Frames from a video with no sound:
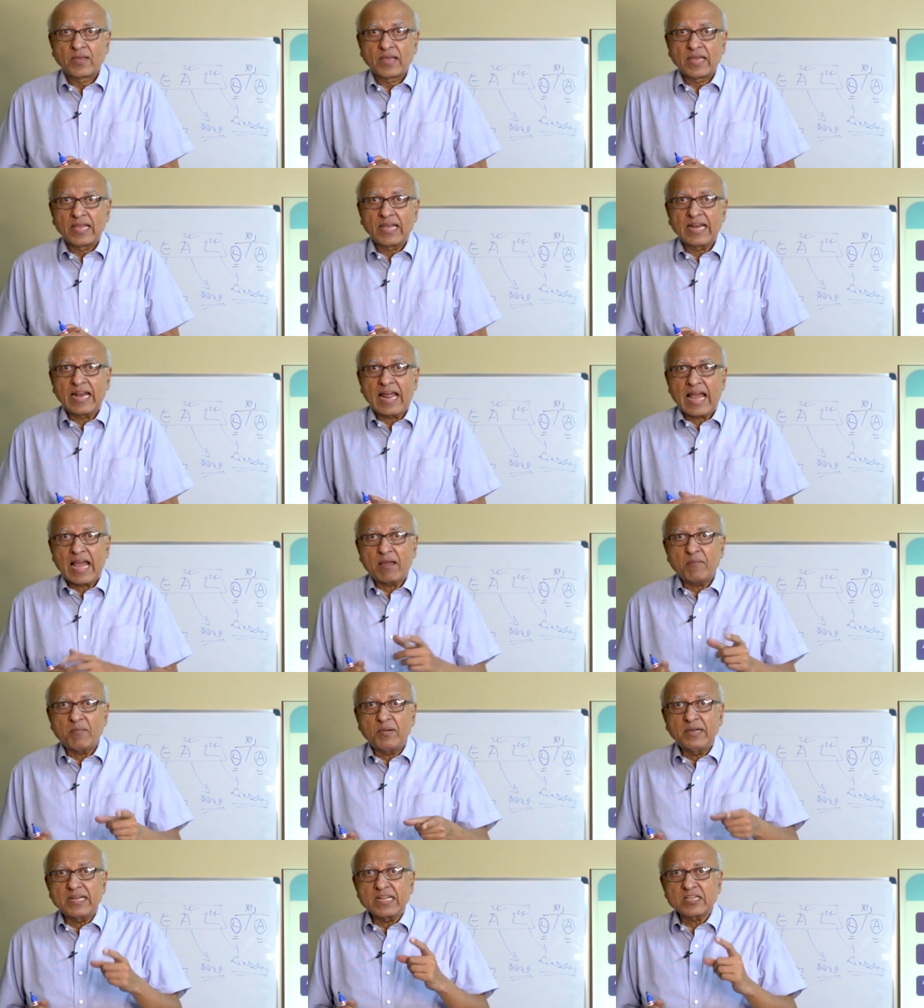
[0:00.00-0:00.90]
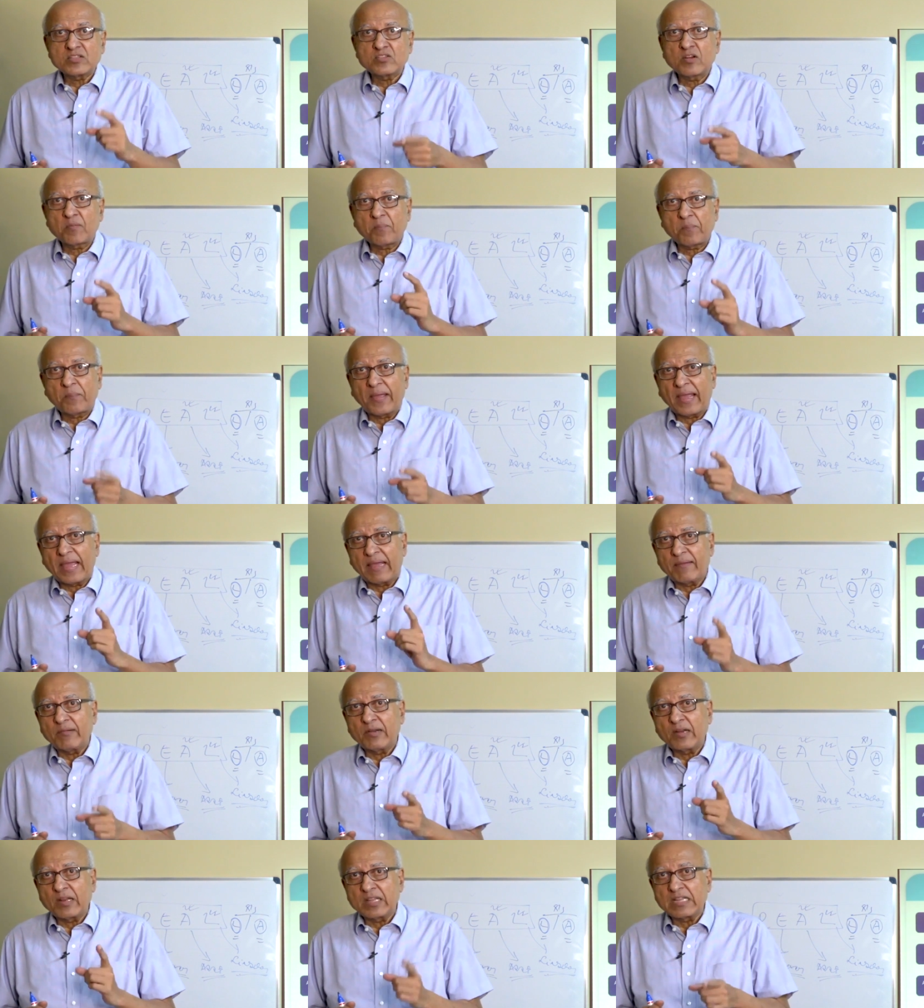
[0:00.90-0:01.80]
A liability is not
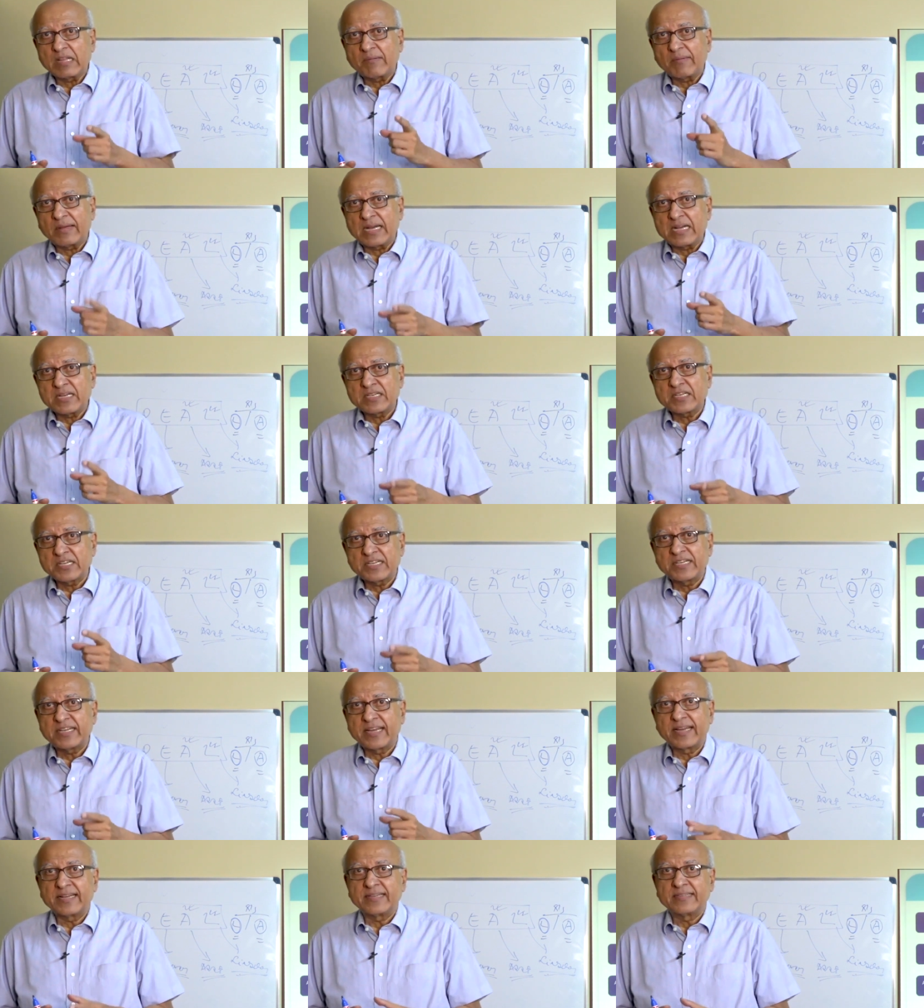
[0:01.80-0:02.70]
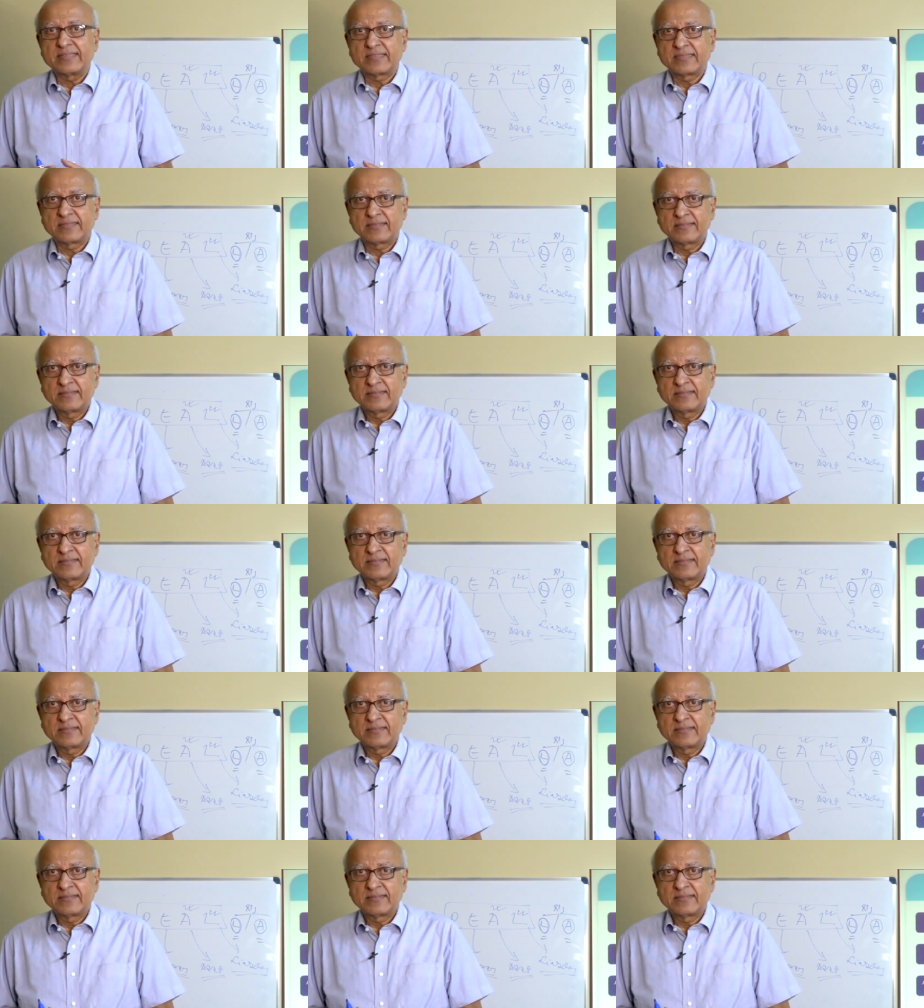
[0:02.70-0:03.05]
payable on the balance sheet date.